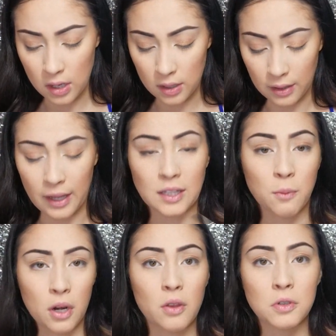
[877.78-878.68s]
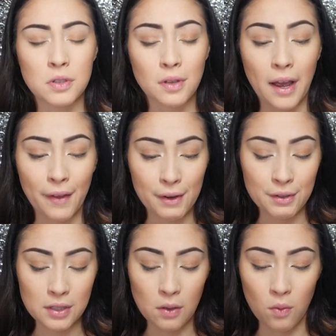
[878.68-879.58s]
Like, it's one of those
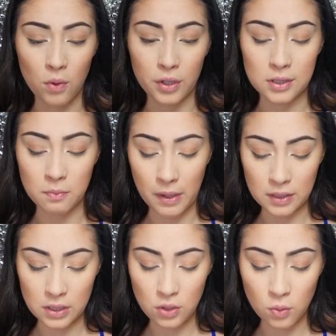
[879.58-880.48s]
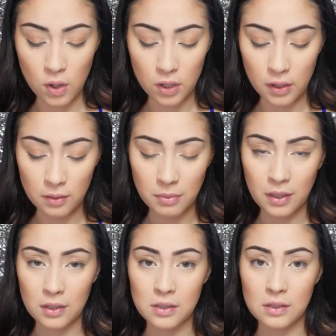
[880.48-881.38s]
eyeliners that works best in your waterline
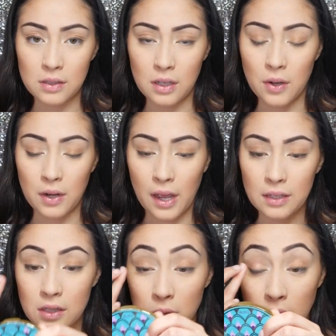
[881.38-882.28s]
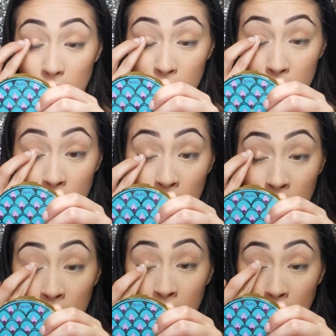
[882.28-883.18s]
because, you know, it has no give,
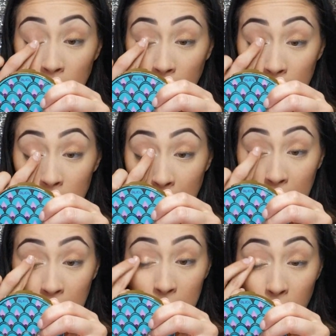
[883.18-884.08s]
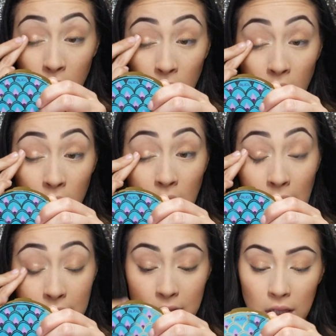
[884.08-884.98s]
and you might get a more
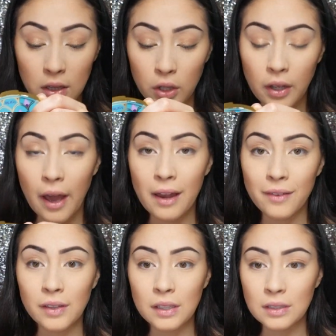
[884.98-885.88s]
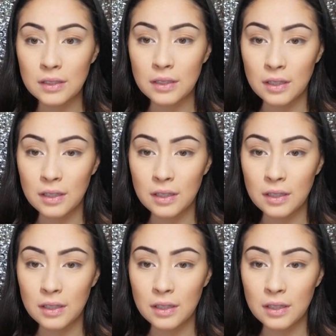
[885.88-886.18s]
long-lasting look out of it.